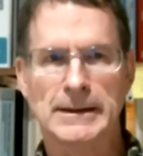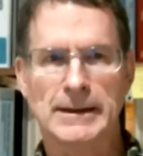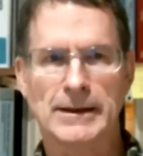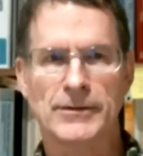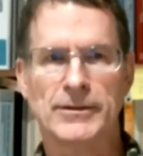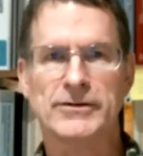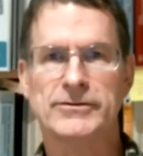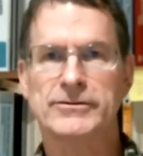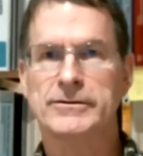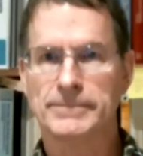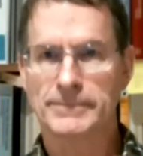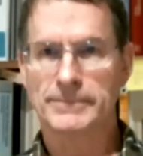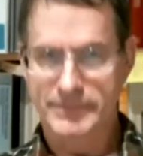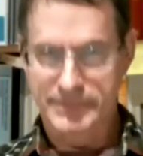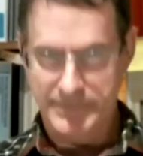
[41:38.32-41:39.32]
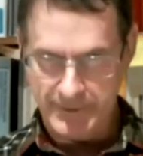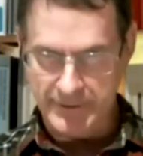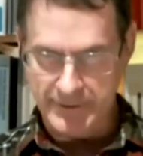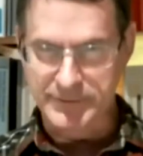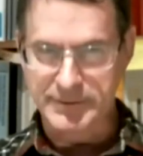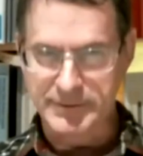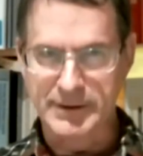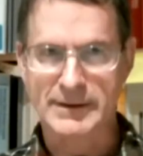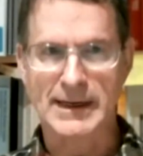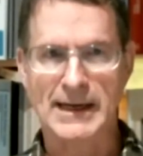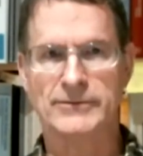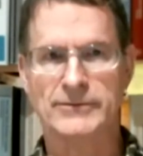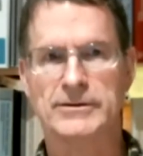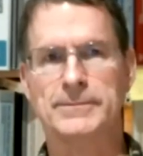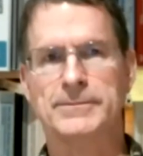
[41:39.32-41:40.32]
uh, this in, in
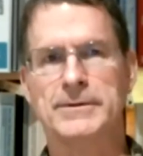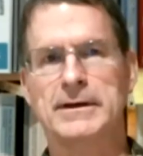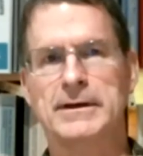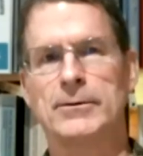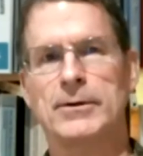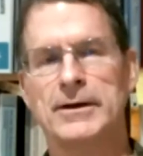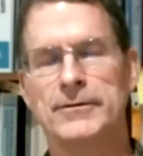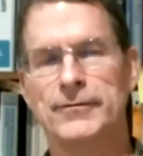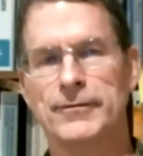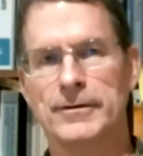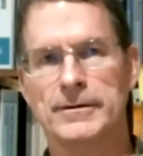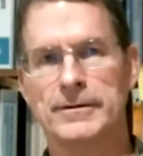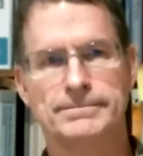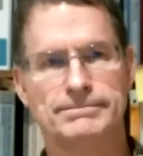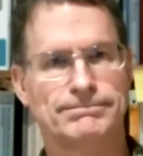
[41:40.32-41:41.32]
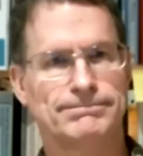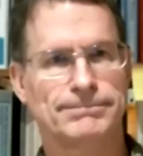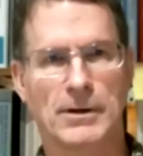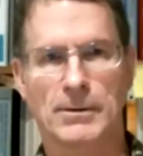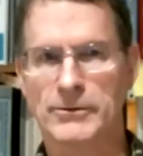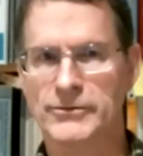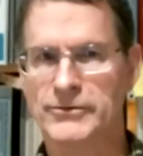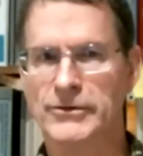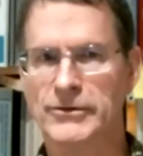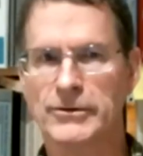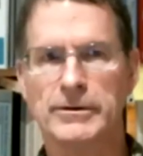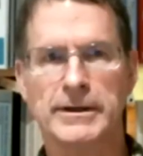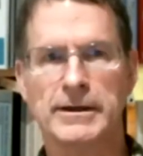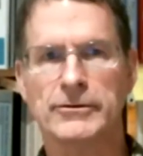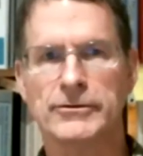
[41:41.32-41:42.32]
concept anyway for almost 30
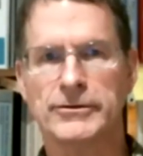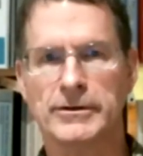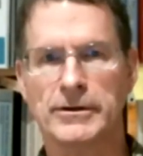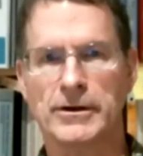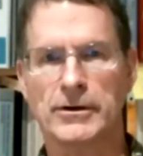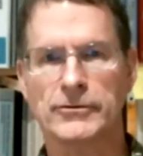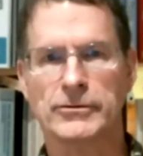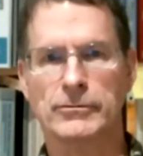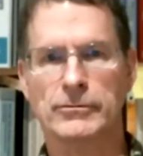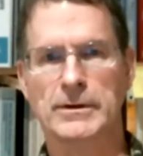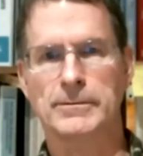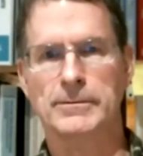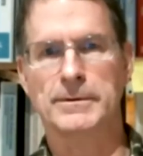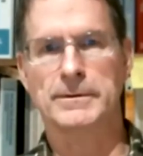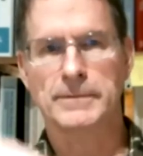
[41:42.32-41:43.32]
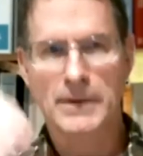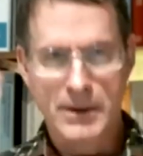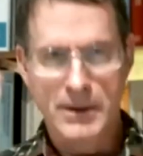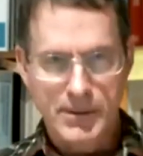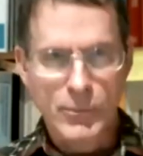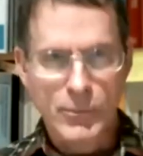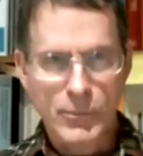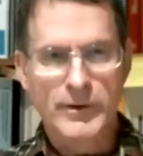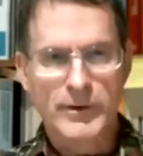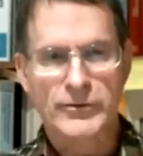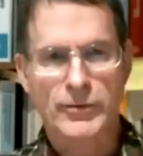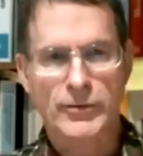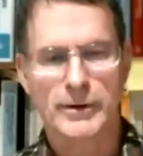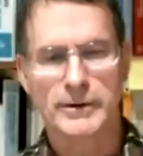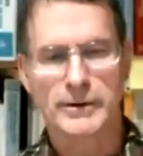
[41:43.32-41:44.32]
years, you know, so we've been moving
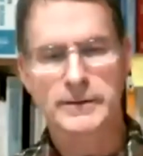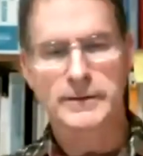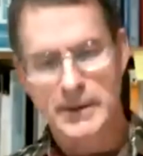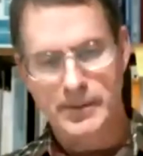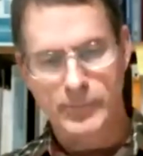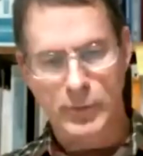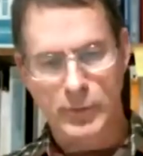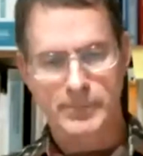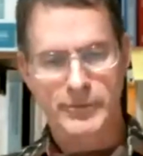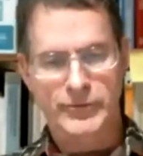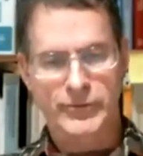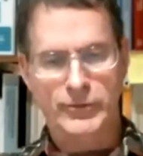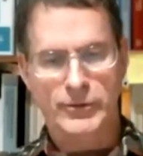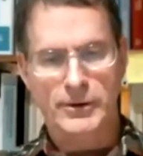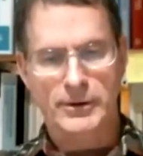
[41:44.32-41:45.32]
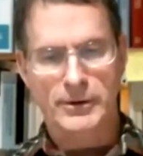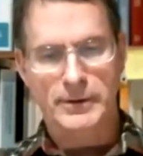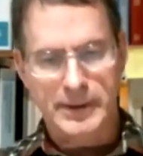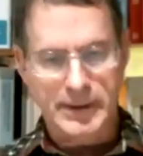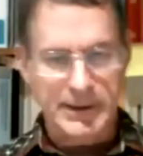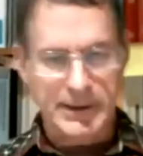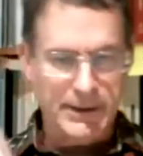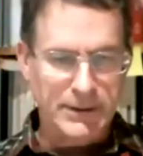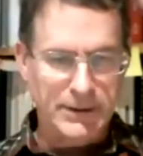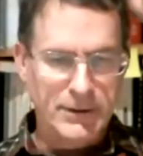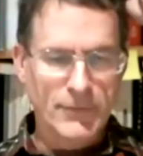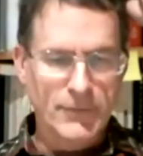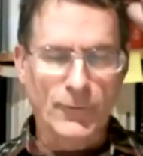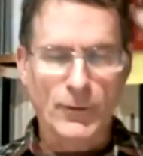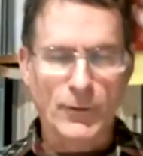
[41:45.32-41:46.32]
toward more mature uh,
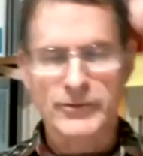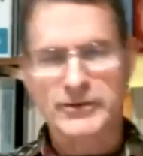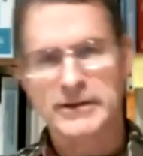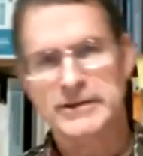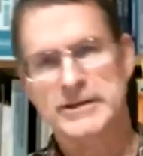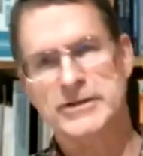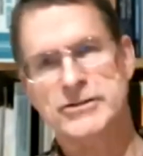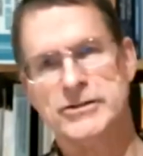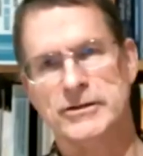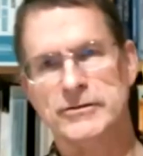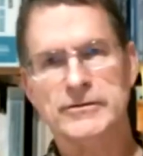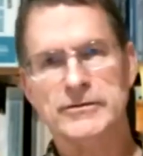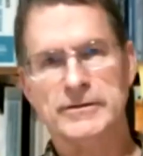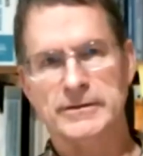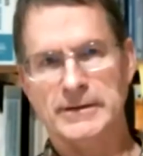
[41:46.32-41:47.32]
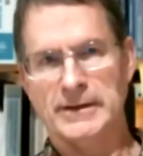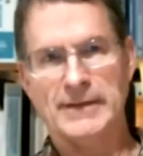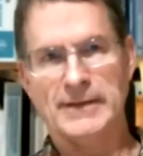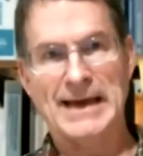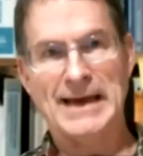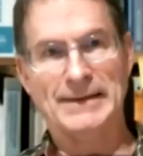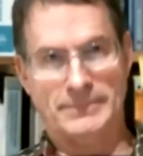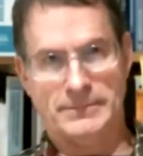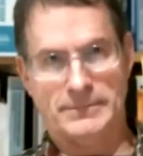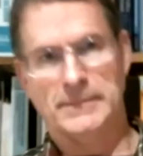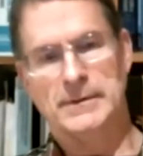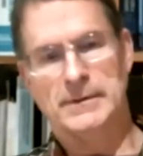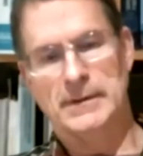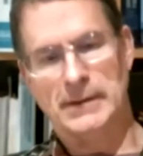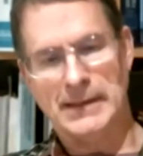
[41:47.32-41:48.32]
forest conditions, and, and that
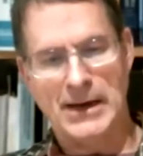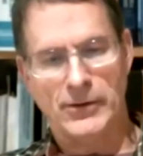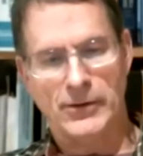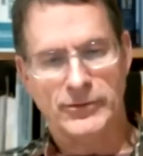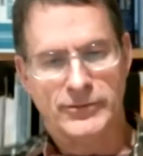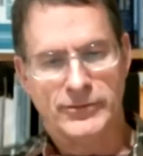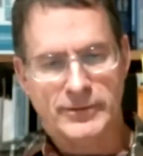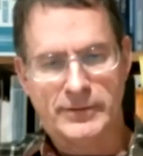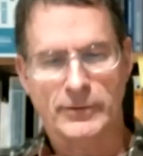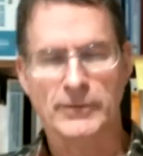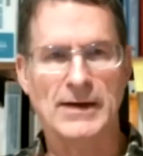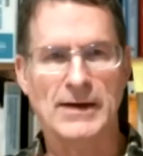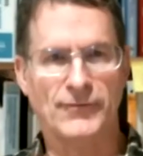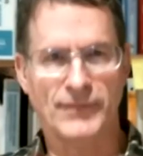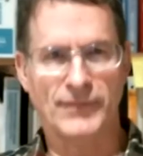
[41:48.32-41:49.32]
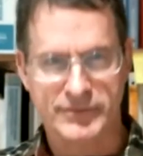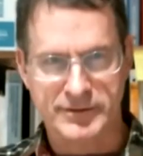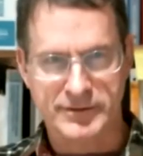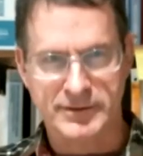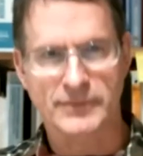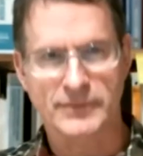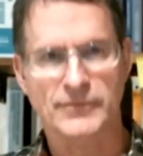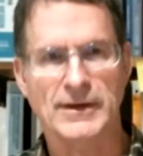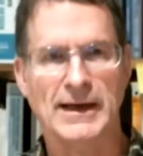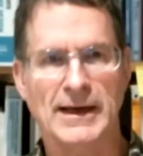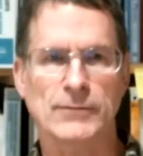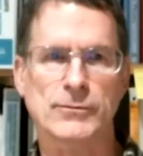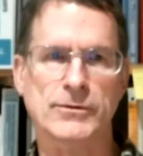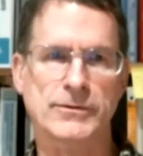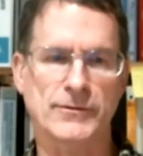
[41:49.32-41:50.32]
allows or that fits in the
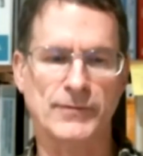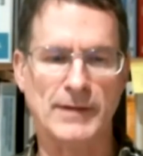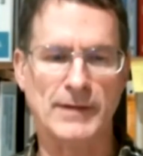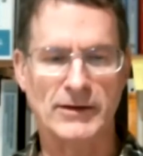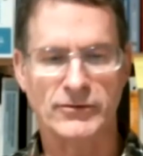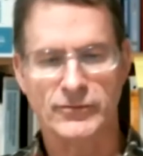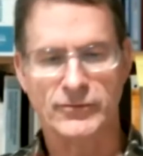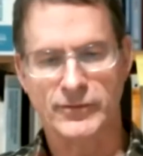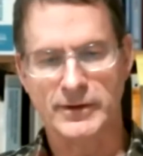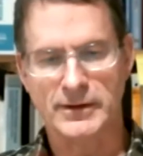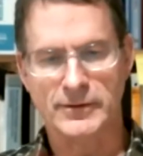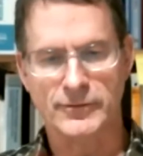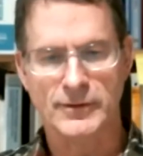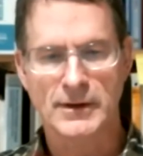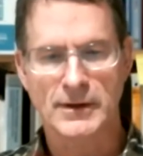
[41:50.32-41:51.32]
vein with the philosophy of